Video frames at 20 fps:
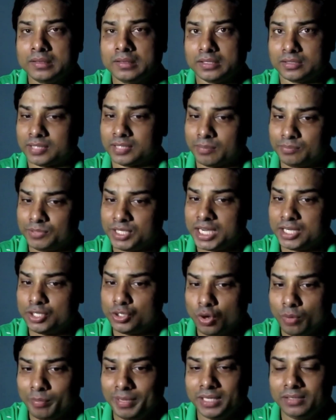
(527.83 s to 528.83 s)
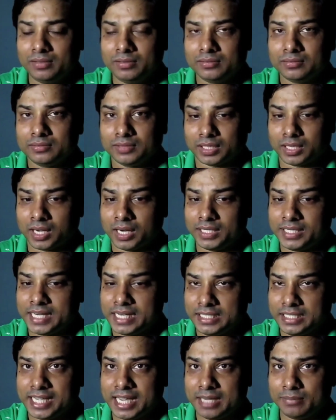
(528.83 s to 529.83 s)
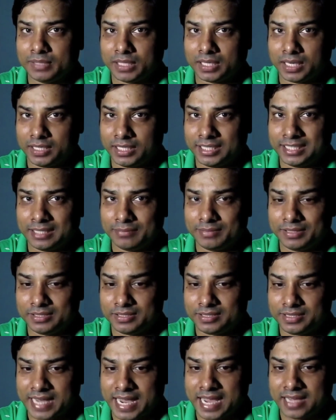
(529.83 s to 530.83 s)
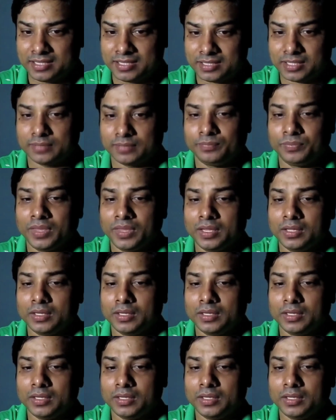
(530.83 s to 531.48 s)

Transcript: the subject domain, the content type is text,